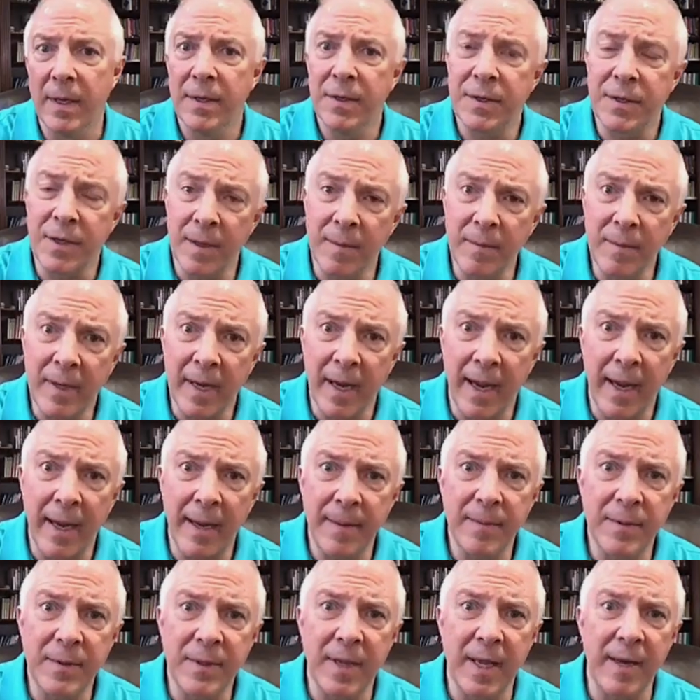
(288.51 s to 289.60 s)

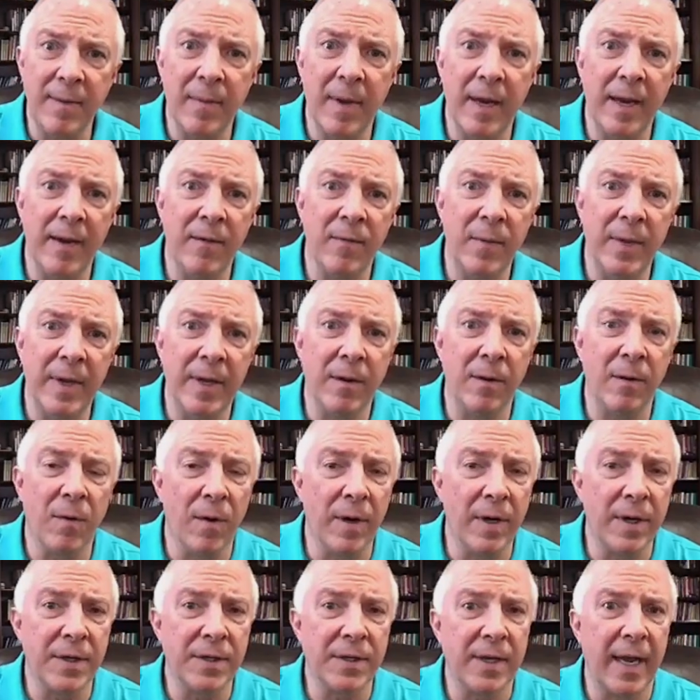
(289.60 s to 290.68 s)
Sometimes they may have been
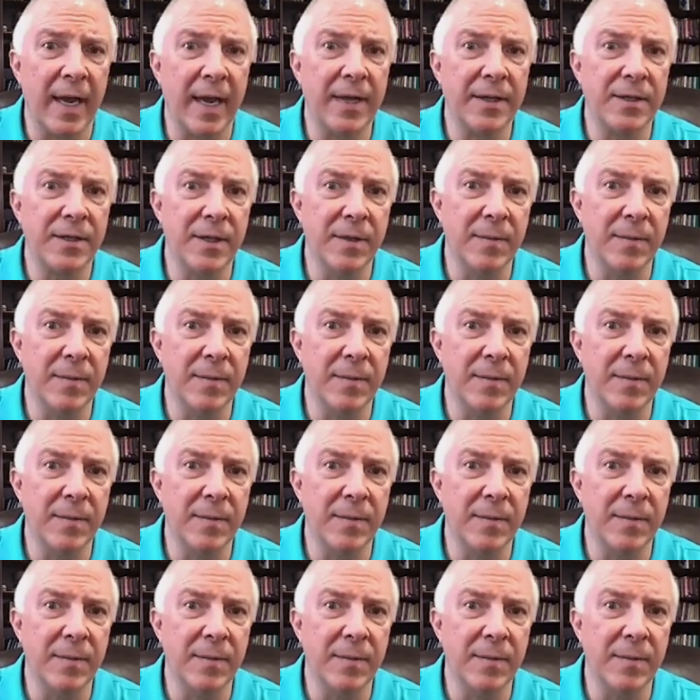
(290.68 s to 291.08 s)
criticized